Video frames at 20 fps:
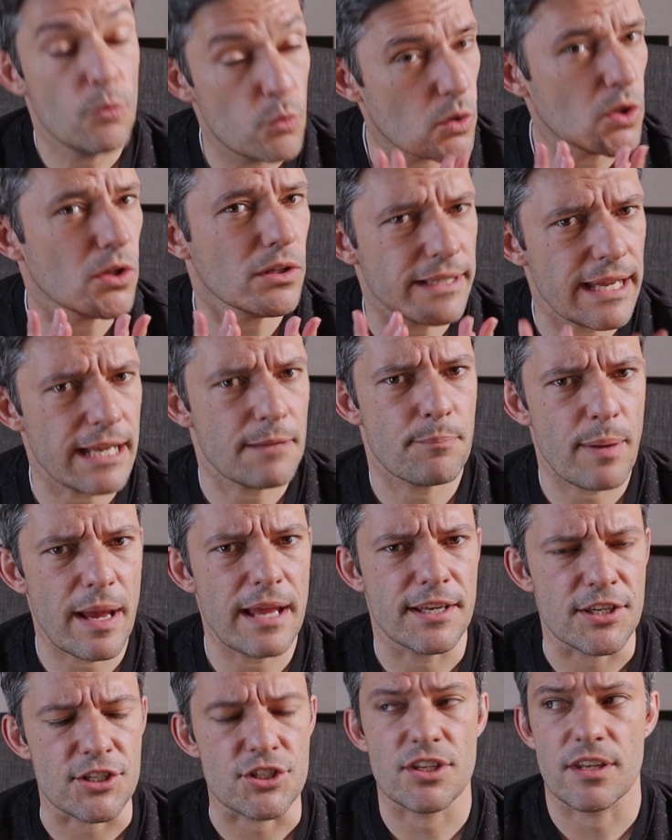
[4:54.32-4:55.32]
will get
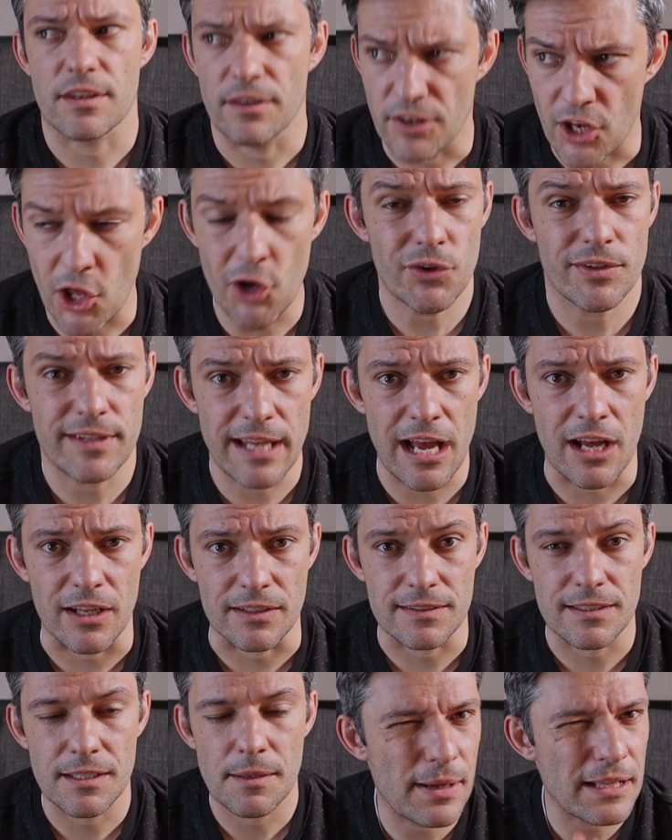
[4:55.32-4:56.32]
punished, no
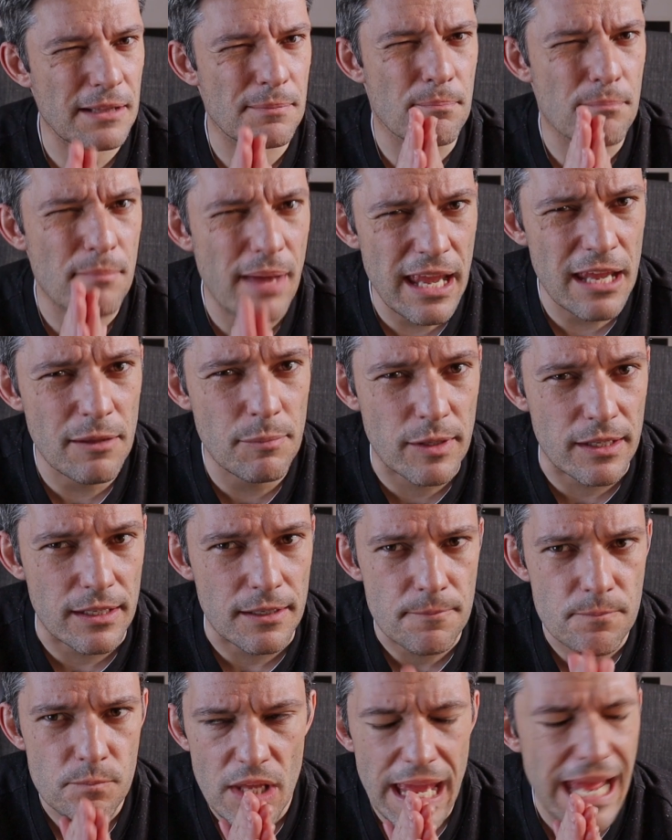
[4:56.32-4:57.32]
doubt, but
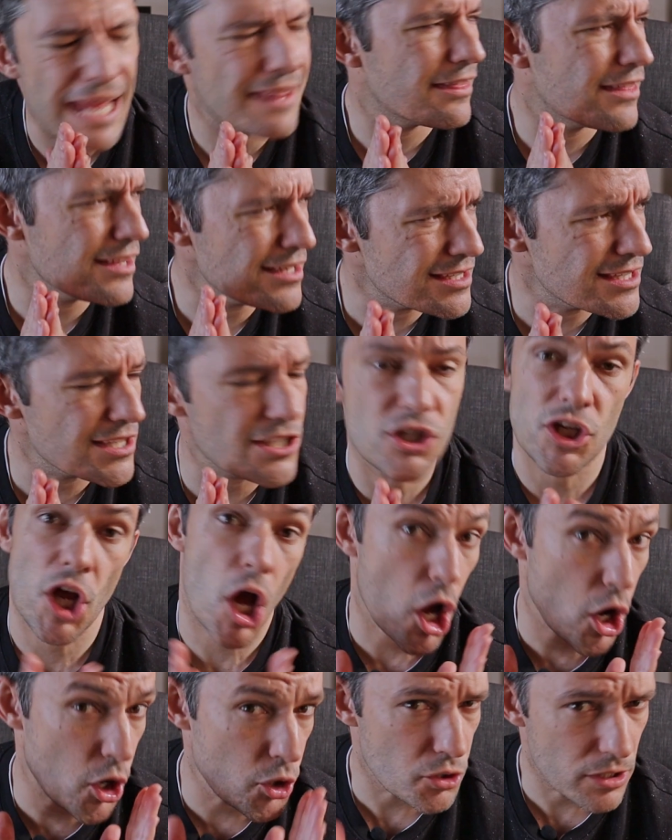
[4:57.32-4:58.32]
maybe And this is
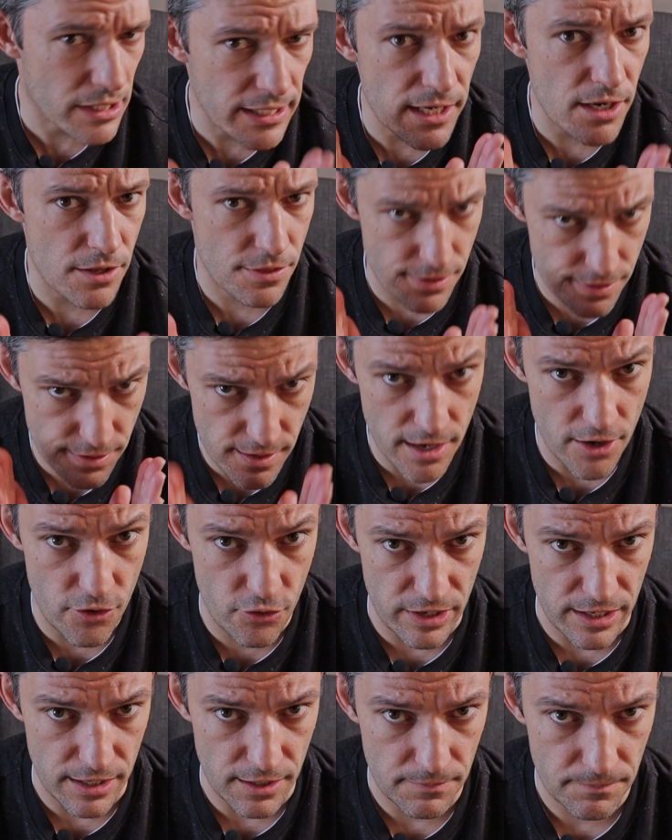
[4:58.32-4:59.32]
only a
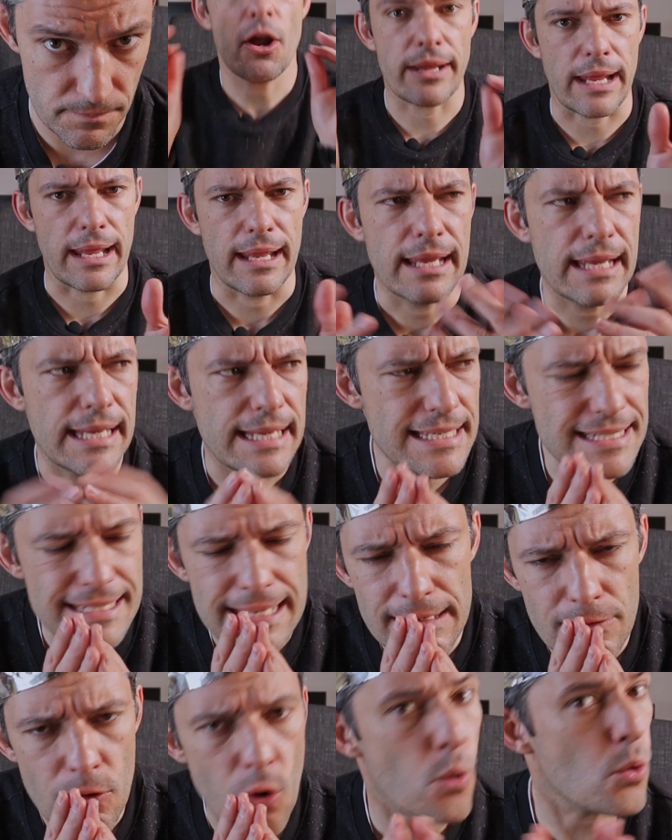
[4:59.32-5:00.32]
theory. Okay, he's
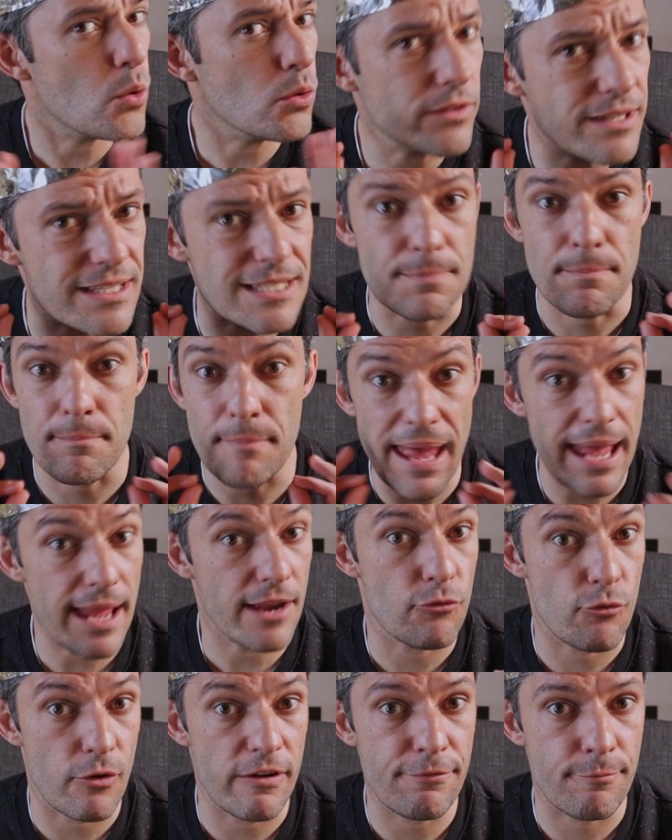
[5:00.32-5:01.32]
done all this
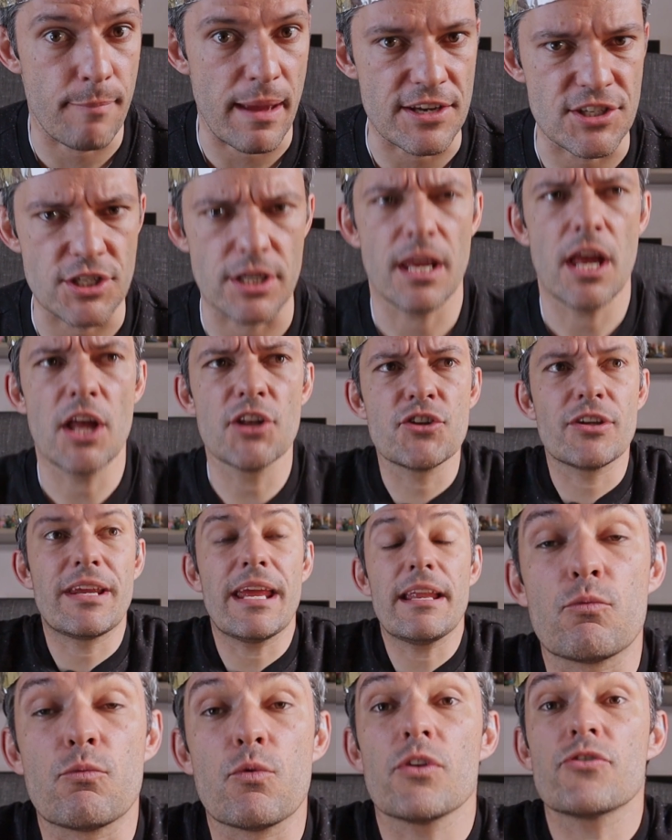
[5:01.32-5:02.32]
mad ref bashing to
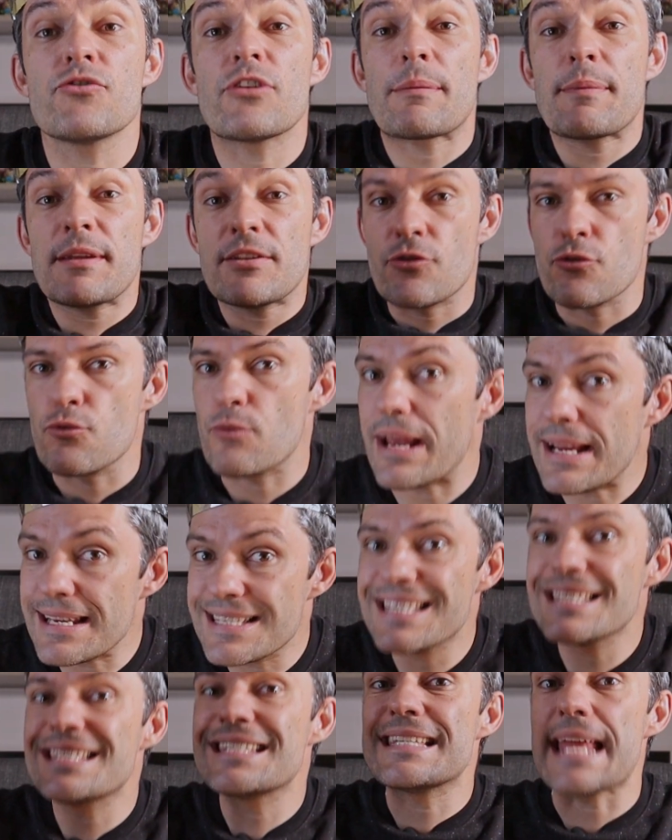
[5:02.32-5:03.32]
World Rugby to raise
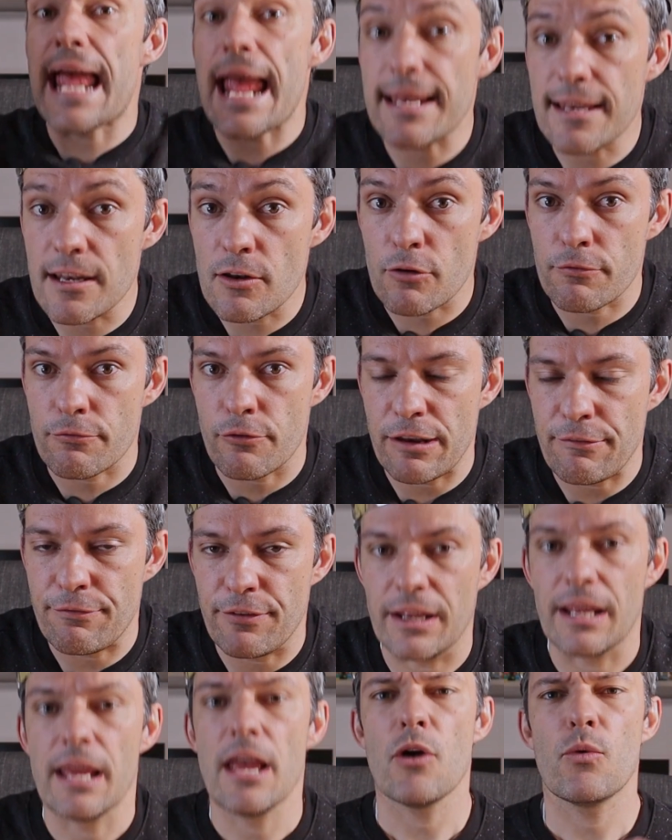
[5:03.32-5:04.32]
the standard of
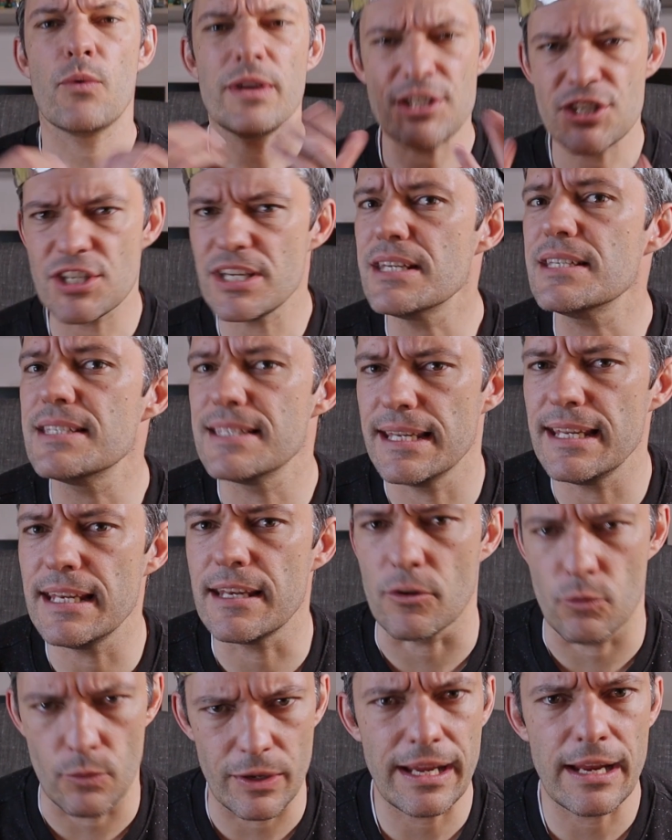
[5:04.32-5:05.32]
reffing, which is
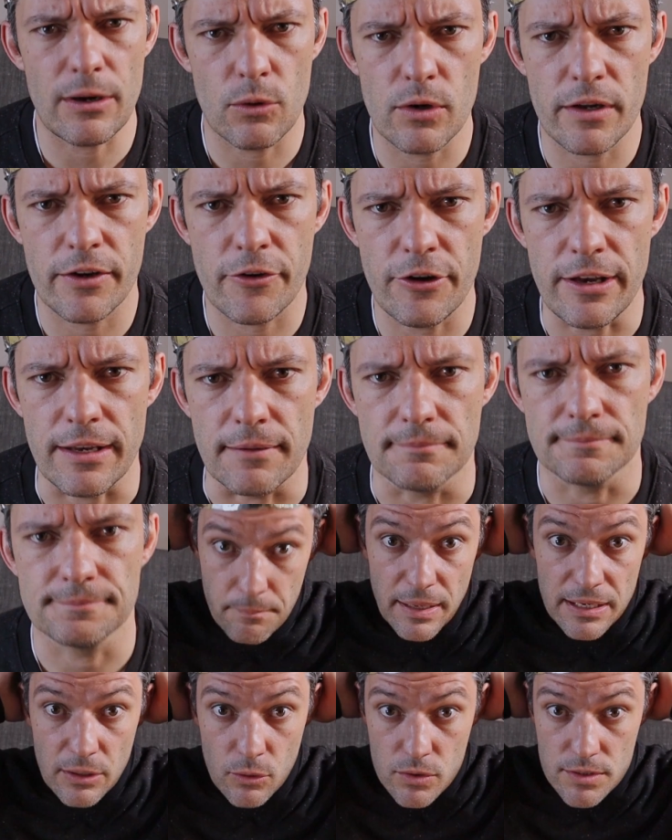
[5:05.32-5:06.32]
needed, we can all agree.
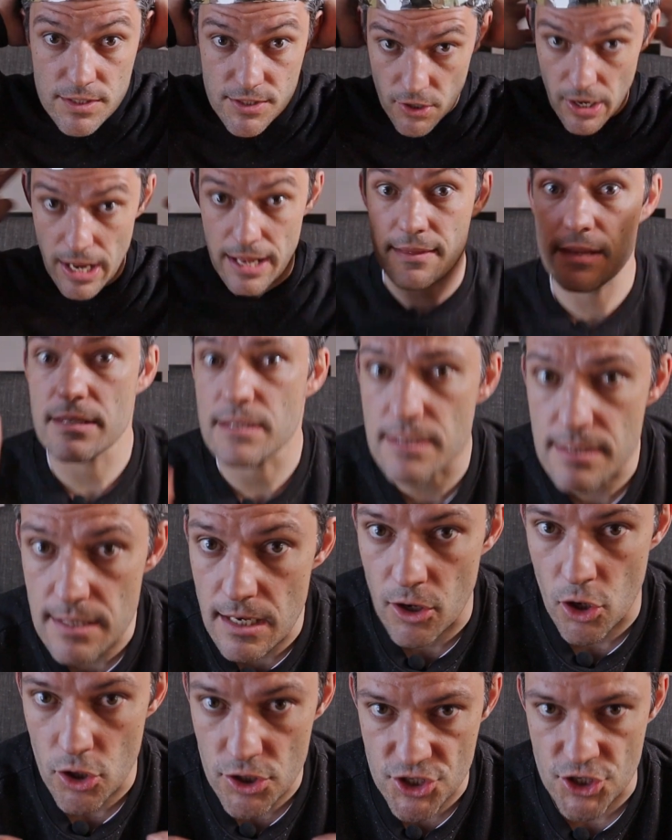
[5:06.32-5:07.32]
But also, and this is a
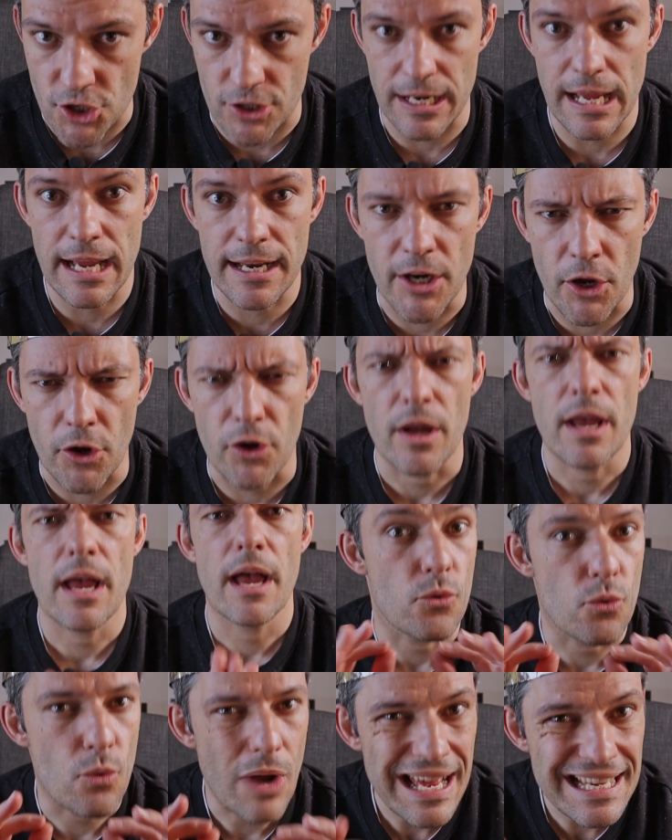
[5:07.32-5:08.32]
long shot, I know,
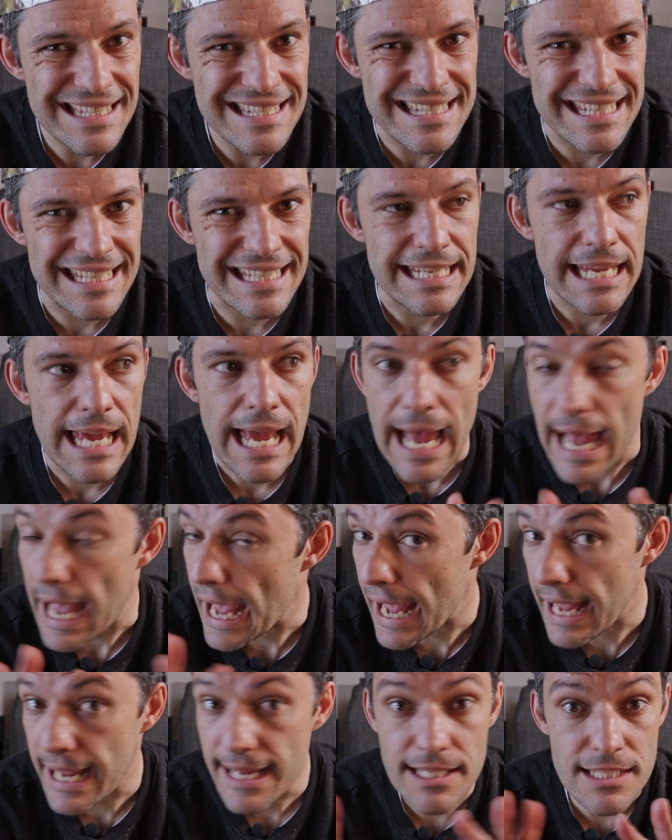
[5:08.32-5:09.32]
Rassie
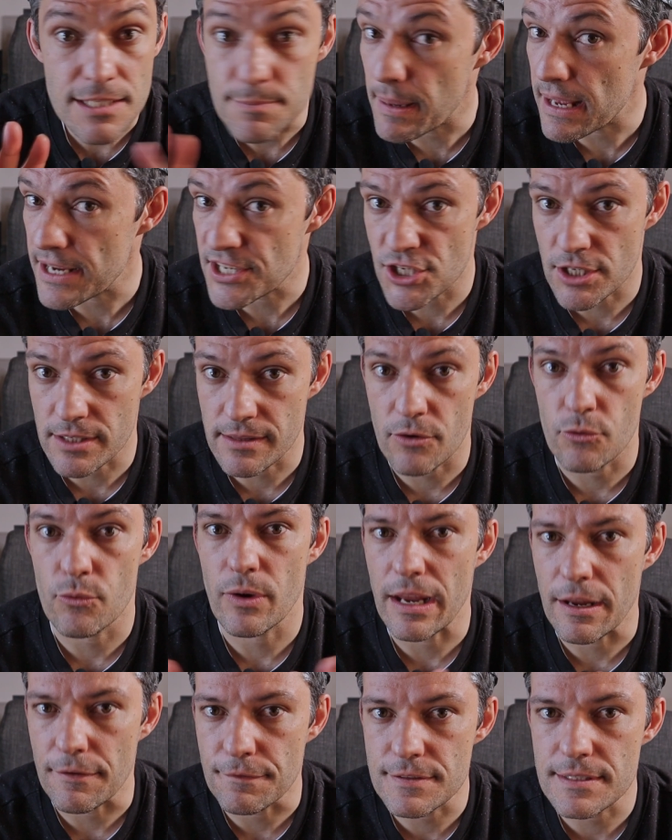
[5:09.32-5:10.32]
hates bashing the
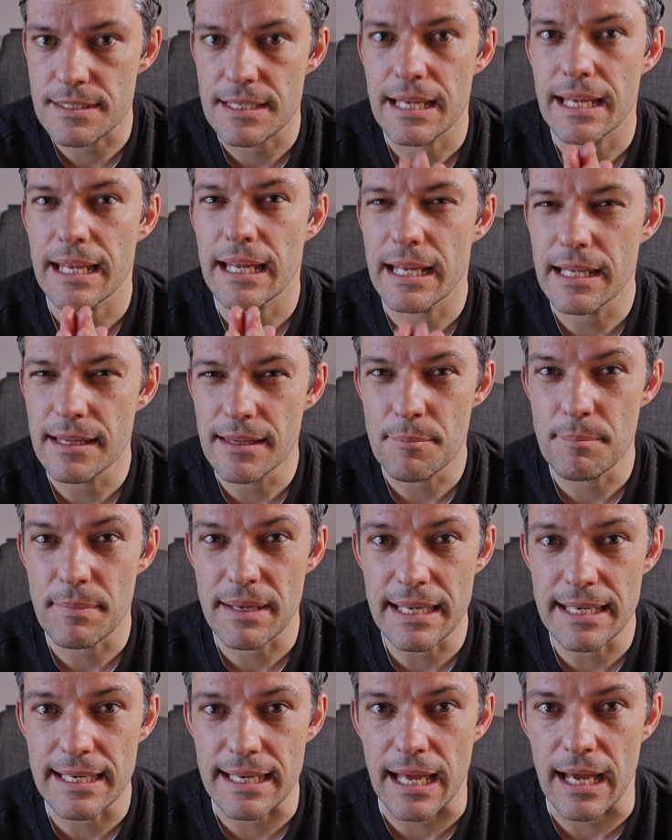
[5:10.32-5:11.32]
refs in the
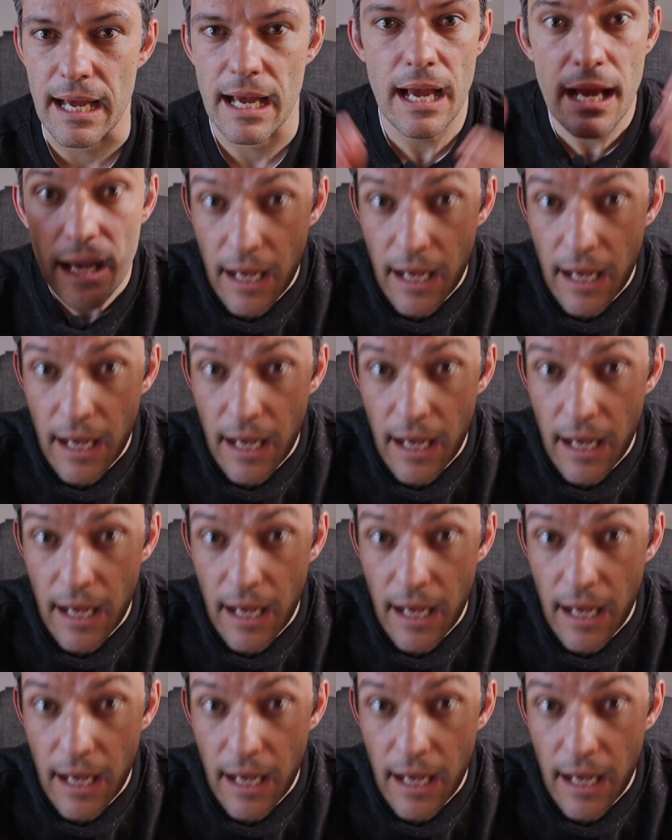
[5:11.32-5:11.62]
media.